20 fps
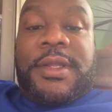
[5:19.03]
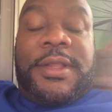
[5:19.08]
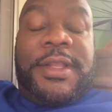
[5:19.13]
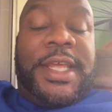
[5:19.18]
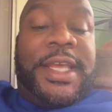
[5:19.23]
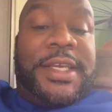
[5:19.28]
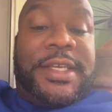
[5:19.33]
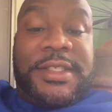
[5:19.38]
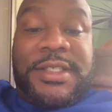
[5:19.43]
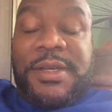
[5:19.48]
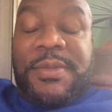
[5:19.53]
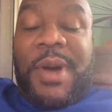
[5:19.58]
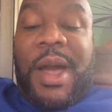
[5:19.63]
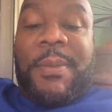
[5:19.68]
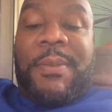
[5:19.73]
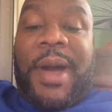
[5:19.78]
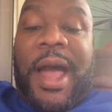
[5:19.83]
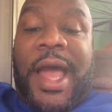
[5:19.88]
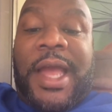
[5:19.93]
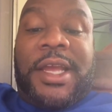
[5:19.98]
Link is in
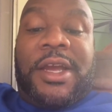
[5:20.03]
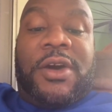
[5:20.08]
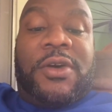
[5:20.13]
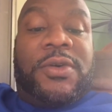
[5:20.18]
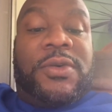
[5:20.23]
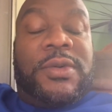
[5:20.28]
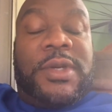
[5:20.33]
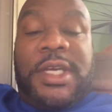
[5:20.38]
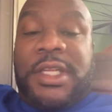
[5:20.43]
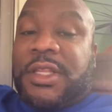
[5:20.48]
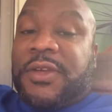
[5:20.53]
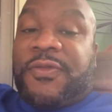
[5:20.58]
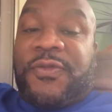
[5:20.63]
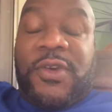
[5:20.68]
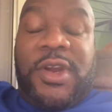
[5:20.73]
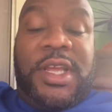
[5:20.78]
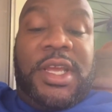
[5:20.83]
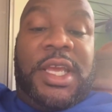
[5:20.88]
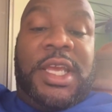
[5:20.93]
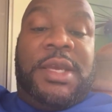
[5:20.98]
my bio. Get the
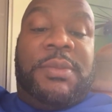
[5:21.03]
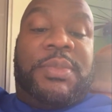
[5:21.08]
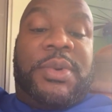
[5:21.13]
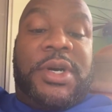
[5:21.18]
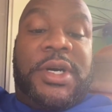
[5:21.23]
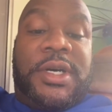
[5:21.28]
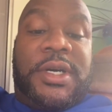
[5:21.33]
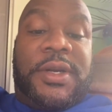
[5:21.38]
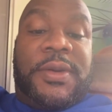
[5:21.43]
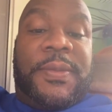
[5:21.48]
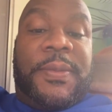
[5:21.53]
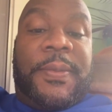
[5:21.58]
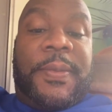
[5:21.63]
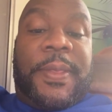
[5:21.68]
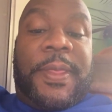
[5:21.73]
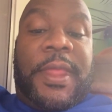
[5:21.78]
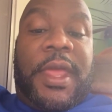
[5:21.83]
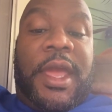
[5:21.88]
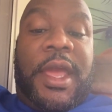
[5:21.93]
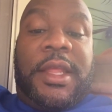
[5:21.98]
free ebook
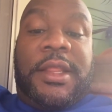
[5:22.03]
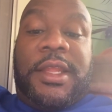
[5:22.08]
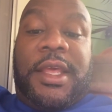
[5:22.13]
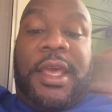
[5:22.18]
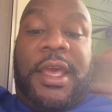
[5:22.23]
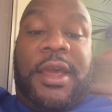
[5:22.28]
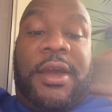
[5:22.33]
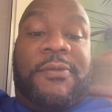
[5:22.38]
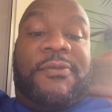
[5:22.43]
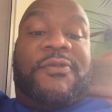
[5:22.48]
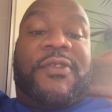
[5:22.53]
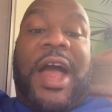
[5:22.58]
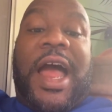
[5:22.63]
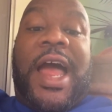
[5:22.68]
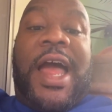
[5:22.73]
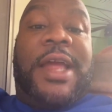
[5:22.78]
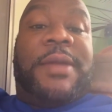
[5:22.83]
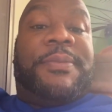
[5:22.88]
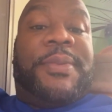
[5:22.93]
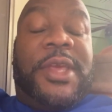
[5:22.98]
and then
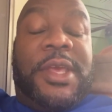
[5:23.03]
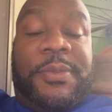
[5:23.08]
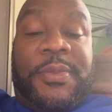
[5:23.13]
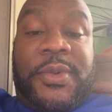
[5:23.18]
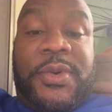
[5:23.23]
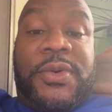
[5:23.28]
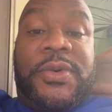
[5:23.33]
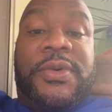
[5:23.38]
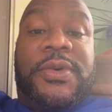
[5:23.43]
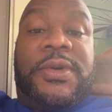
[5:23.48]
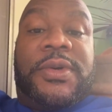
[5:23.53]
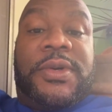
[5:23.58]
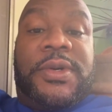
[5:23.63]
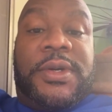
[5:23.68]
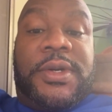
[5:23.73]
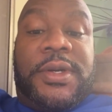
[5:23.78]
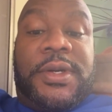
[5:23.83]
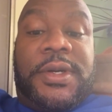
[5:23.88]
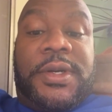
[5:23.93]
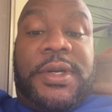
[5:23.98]
find people
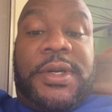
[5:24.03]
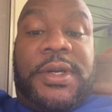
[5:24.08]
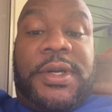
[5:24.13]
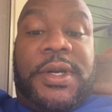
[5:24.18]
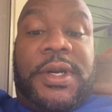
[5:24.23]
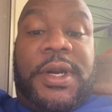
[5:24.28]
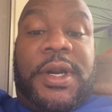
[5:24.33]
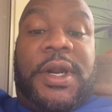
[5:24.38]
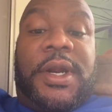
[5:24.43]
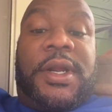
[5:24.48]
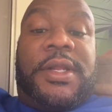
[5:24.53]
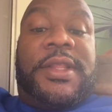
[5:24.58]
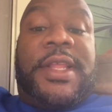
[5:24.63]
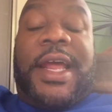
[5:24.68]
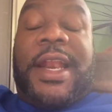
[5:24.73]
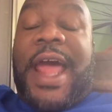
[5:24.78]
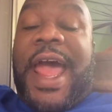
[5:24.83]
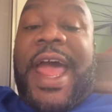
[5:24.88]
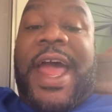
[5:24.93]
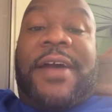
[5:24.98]

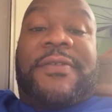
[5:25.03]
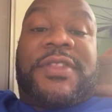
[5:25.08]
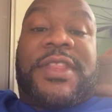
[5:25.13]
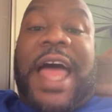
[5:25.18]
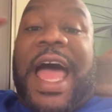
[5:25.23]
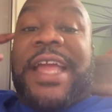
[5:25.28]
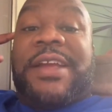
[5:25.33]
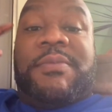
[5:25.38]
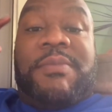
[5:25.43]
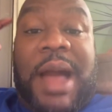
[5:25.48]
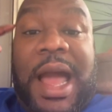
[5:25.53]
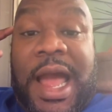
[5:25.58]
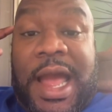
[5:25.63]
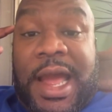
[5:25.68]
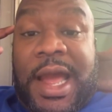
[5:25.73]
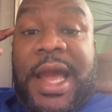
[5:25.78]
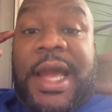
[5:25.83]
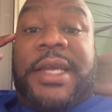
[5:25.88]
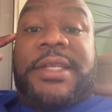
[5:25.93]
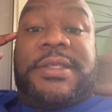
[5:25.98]
that have like
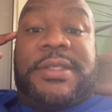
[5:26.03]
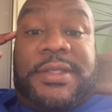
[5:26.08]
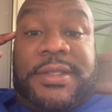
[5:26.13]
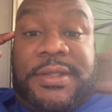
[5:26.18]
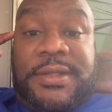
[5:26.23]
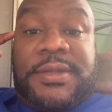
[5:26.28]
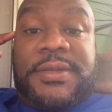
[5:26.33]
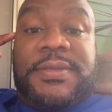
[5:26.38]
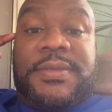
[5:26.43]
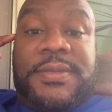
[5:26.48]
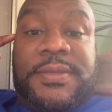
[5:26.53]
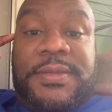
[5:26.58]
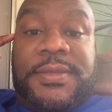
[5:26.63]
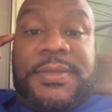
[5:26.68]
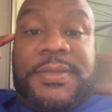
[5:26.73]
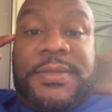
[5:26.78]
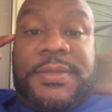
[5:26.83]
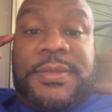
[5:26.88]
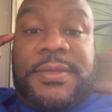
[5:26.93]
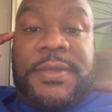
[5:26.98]
minds
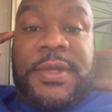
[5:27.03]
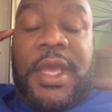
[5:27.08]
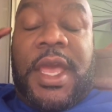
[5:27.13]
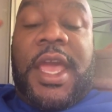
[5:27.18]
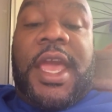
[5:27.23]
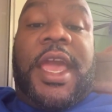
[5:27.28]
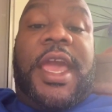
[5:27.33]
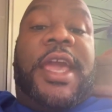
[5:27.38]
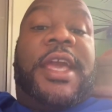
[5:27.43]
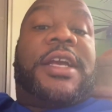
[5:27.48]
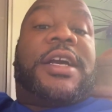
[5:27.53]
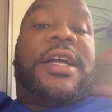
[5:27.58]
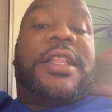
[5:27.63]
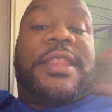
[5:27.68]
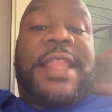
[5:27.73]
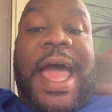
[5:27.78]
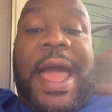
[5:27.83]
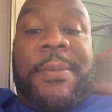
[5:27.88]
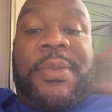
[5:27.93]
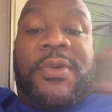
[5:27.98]
and
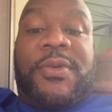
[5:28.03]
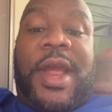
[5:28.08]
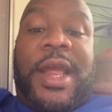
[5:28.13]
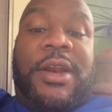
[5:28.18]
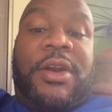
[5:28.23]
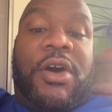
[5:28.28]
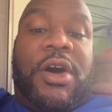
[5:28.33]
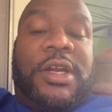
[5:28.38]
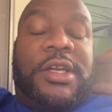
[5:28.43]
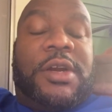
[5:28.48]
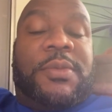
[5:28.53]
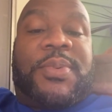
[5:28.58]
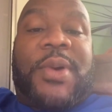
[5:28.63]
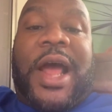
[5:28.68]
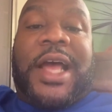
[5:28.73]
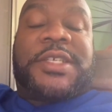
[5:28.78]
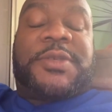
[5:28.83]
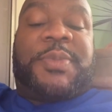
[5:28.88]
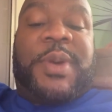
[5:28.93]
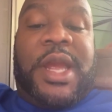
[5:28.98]
collaborate on your
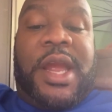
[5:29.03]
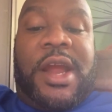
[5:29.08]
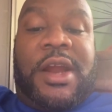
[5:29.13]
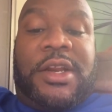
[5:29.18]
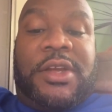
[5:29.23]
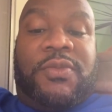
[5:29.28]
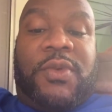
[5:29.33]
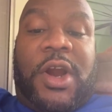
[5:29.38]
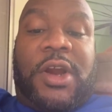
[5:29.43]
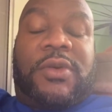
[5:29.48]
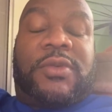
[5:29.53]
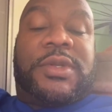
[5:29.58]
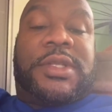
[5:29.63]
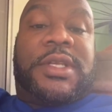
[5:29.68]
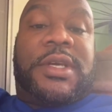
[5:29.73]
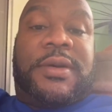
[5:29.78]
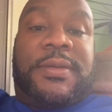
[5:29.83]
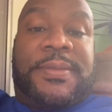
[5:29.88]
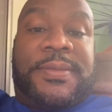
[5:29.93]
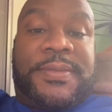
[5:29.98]
prosperity work
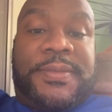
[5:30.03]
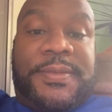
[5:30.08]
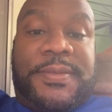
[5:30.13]
with them.